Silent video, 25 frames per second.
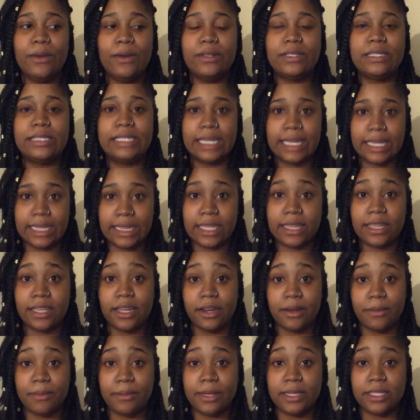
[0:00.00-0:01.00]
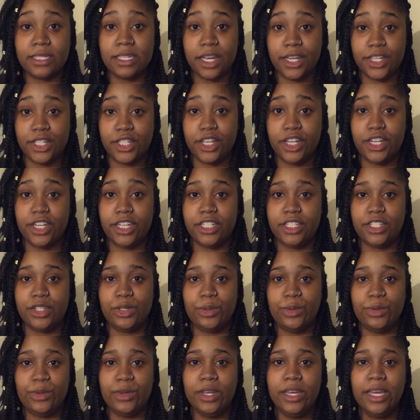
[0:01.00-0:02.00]
seeing the therapist, I started
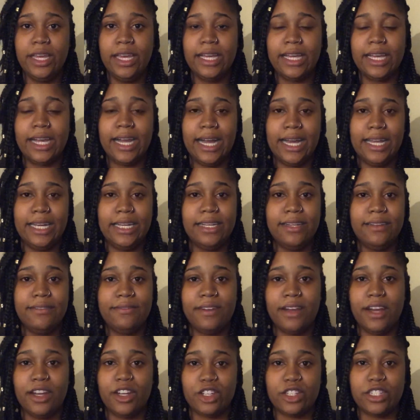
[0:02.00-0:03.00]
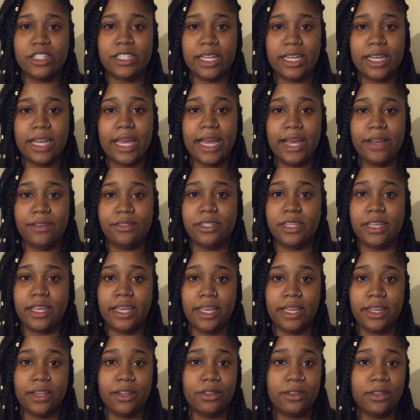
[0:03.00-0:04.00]
to kind of understand how to
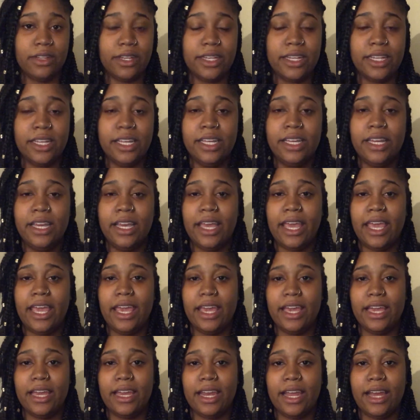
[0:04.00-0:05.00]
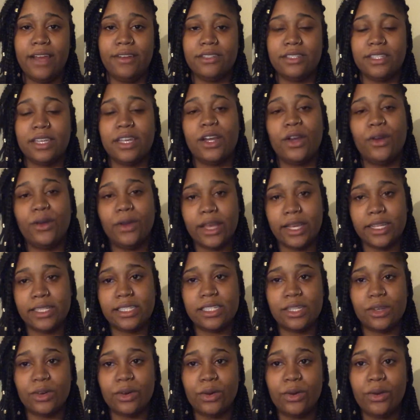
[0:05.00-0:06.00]
handle it. And I was like, okay,
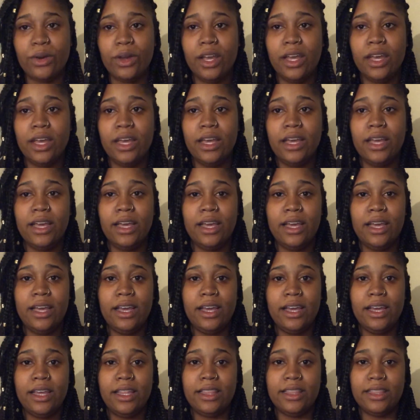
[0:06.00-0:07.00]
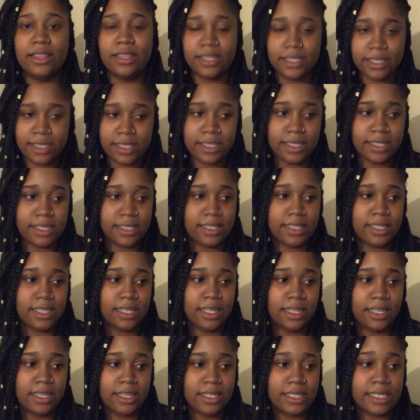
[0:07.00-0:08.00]
so this is
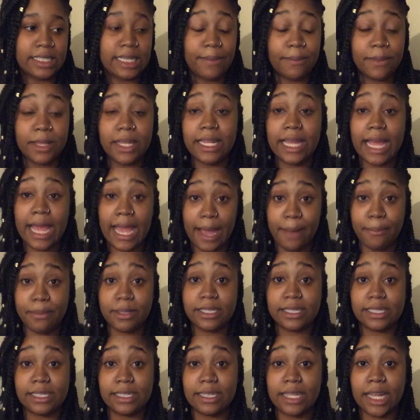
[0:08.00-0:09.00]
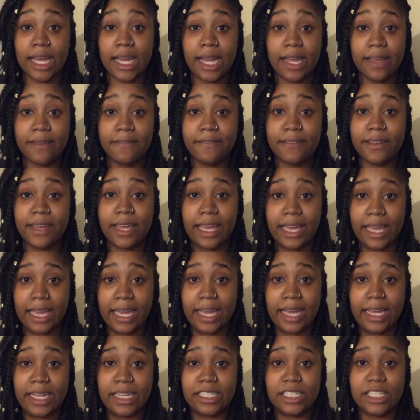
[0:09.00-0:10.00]
something that happens in life,
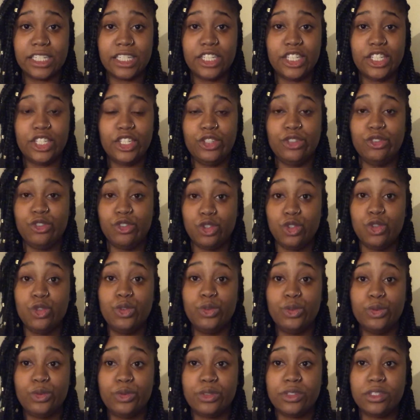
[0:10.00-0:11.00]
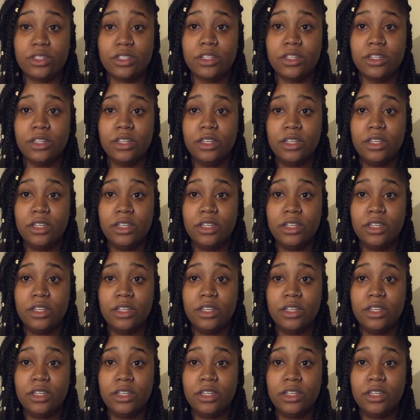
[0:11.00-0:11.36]
and you choose